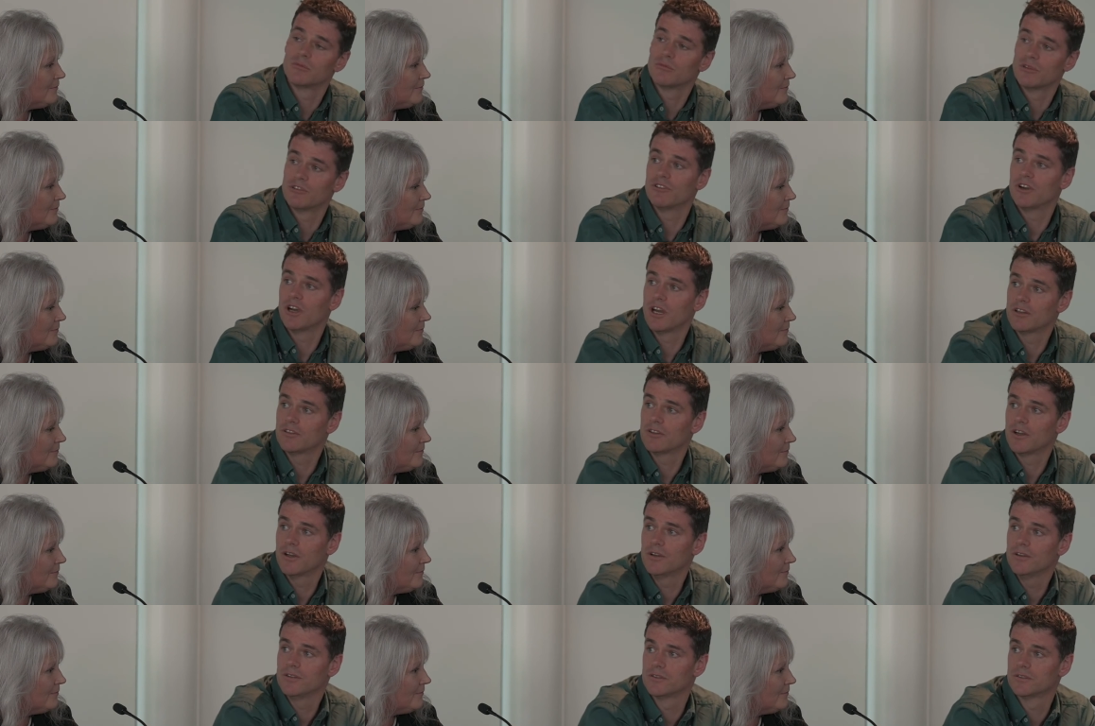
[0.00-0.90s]
Speaker 1: can provide
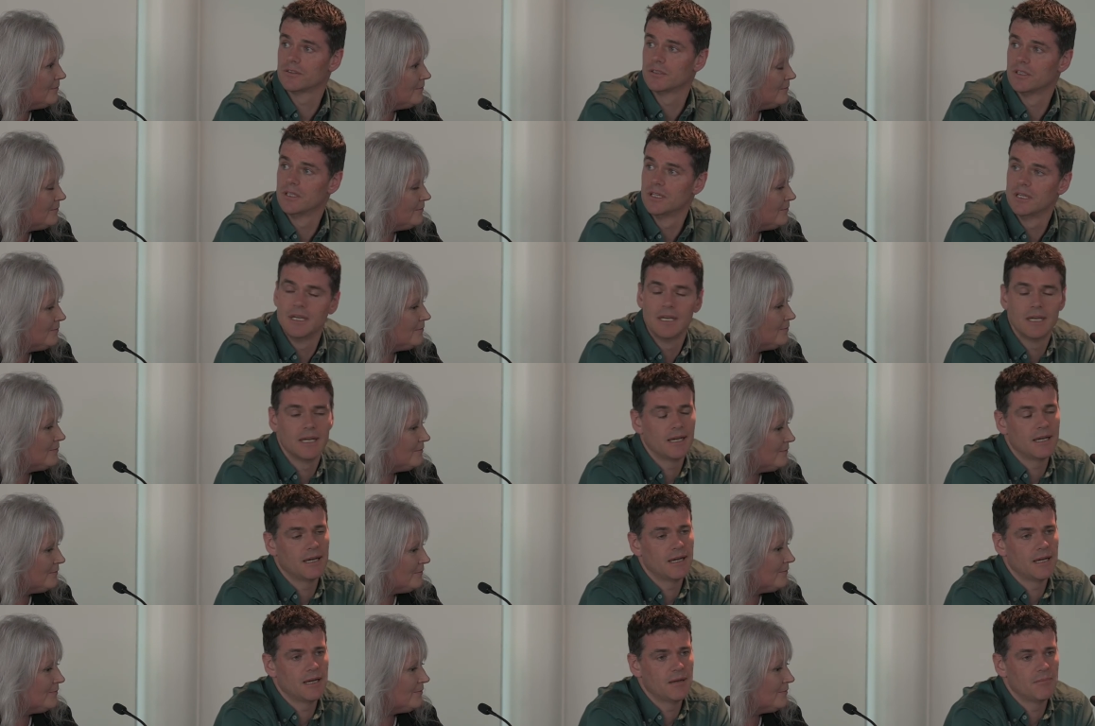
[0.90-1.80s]
those.
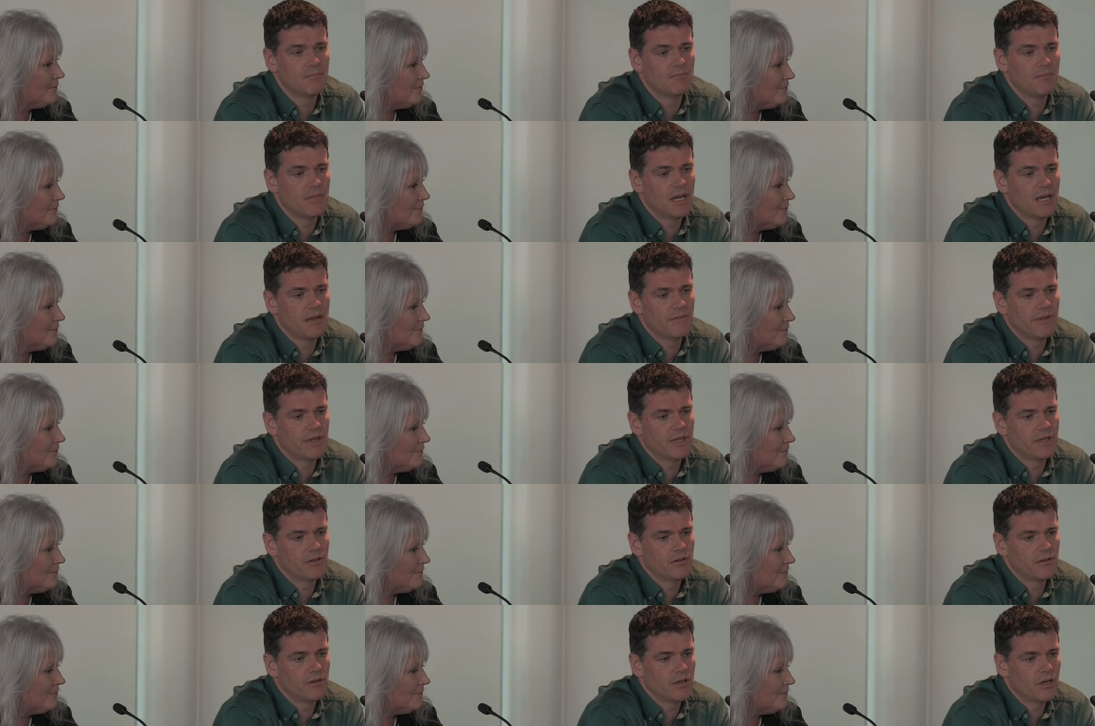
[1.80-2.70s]
Um, and
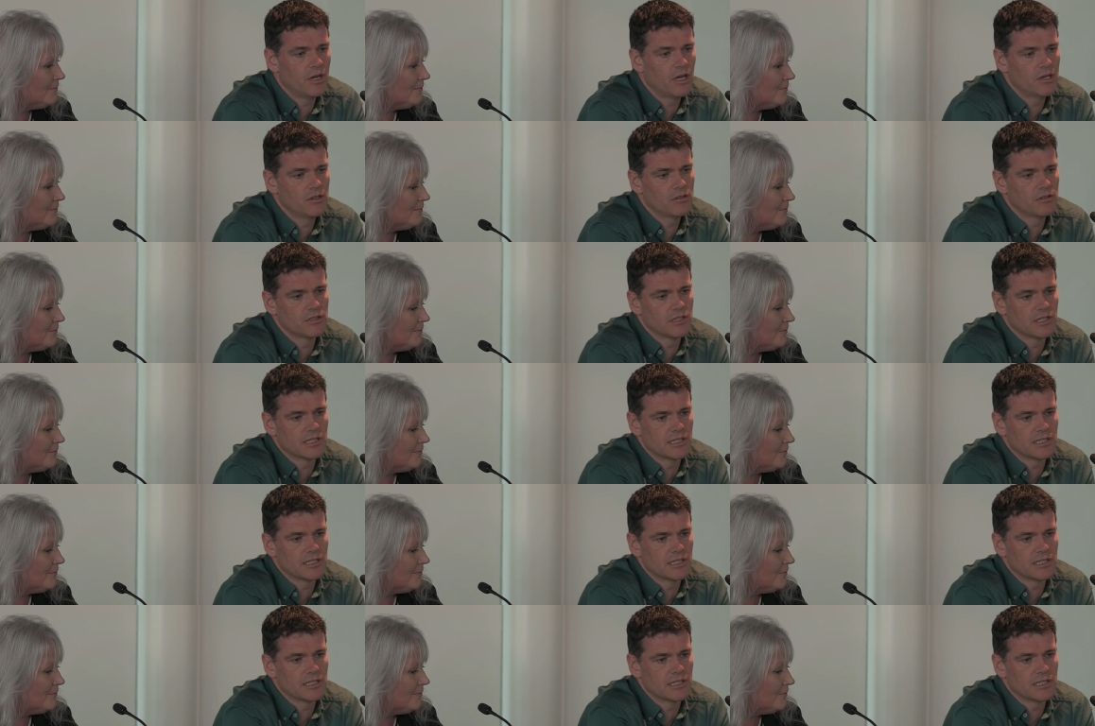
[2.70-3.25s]
then I look at